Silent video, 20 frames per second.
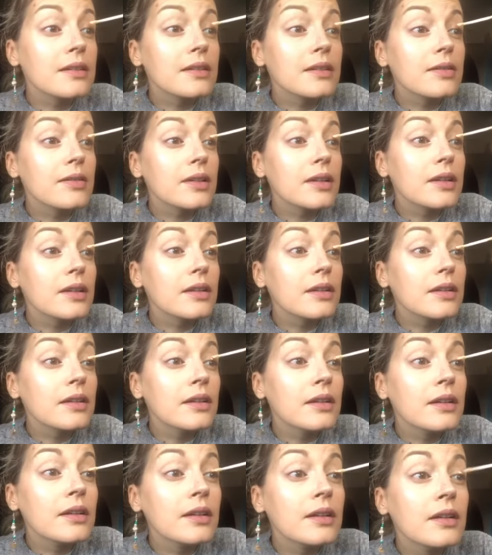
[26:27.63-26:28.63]
I'm gonna
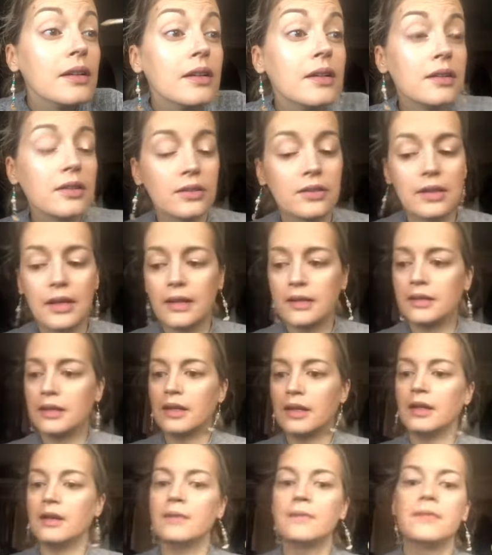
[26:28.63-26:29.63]
do that
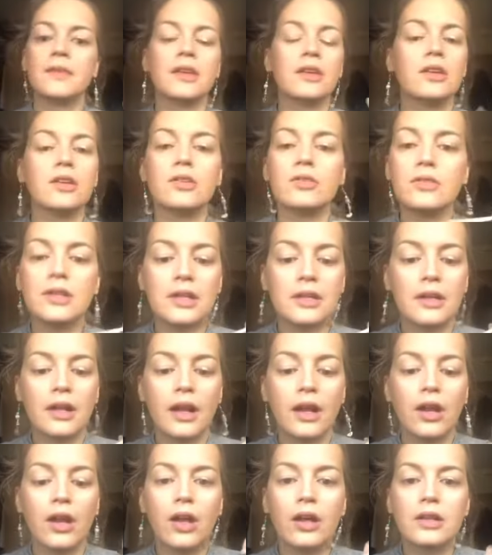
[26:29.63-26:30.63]
here. You don't need a
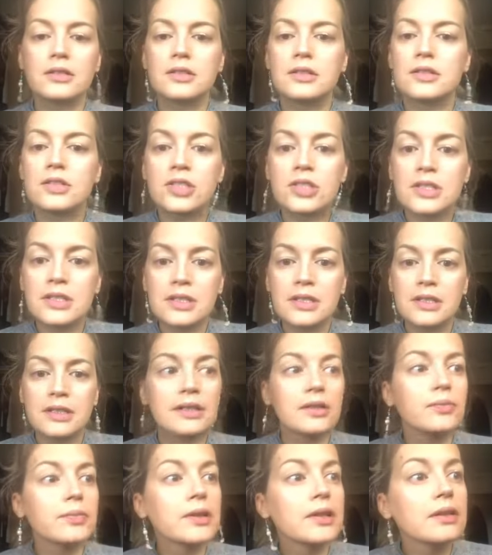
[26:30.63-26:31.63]
lot, just a little
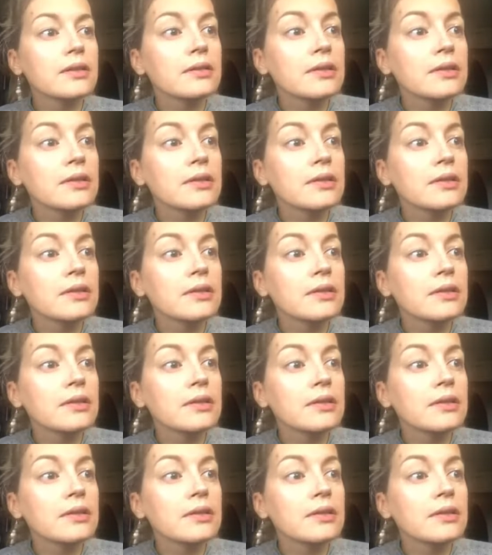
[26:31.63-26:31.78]
bit.